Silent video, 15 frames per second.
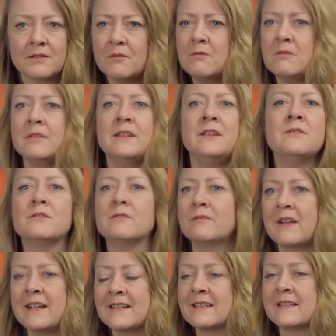All the usual
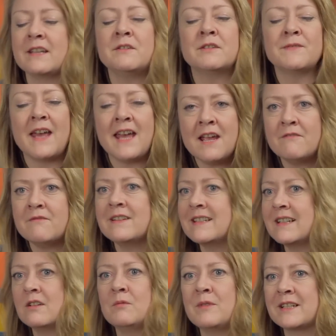phrases they use for every
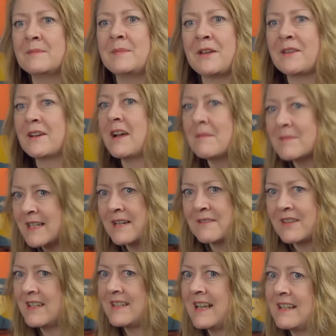single whistleblower that comes out
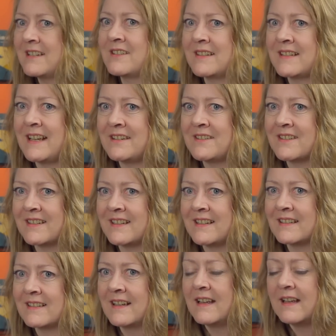of the intelligence
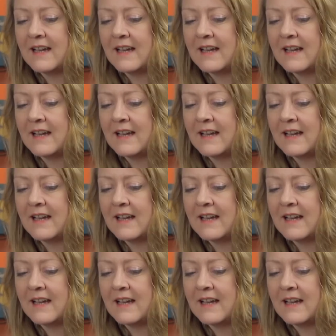agencies.